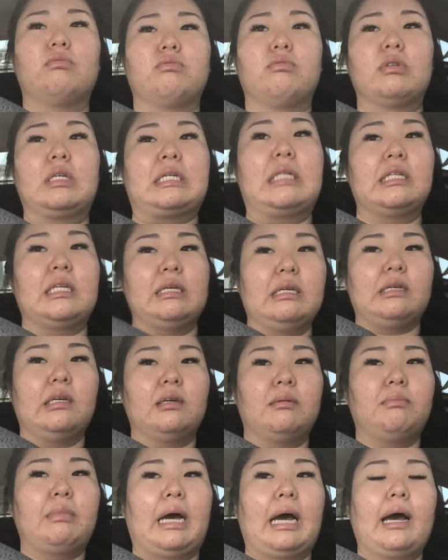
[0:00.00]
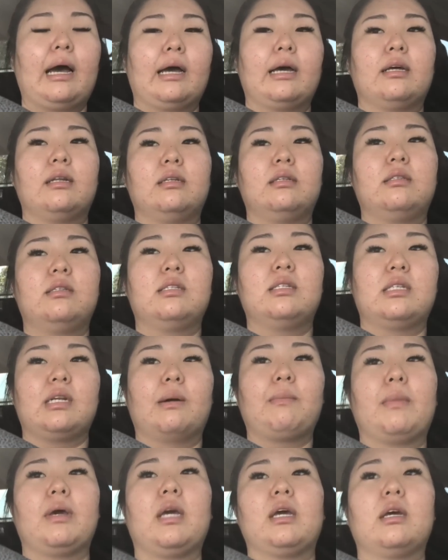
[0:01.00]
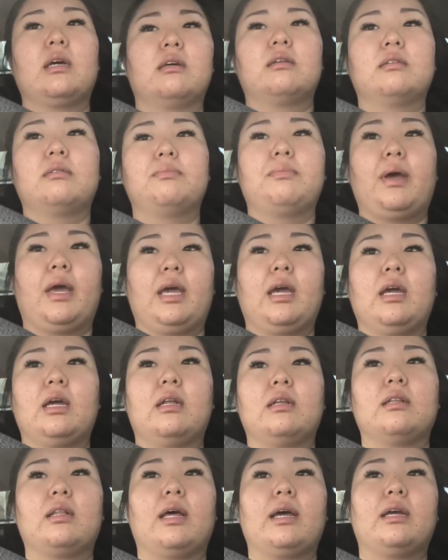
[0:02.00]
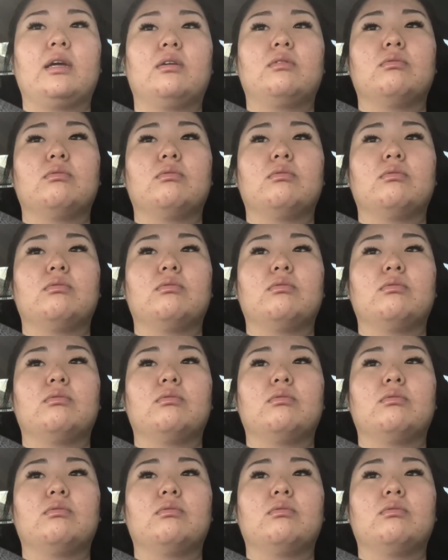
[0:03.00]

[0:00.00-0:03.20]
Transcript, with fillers: really bad stomach pain, like